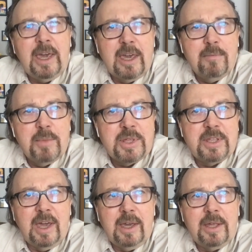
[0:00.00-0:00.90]
making
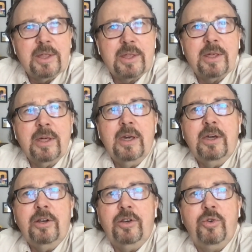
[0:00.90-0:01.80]
mistakes,
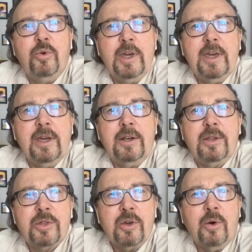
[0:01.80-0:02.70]
doing it
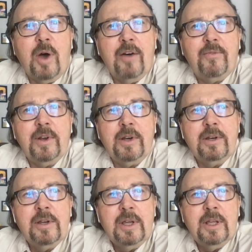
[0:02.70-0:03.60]
so
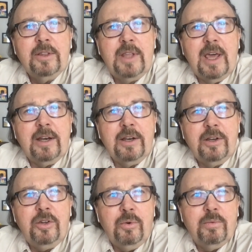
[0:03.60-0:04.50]
often that
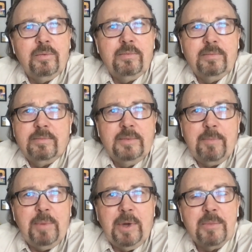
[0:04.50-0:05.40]

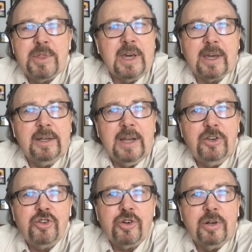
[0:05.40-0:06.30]
it becomes second
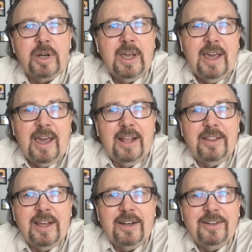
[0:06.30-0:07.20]
nature.
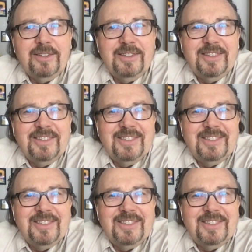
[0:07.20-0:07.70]
And then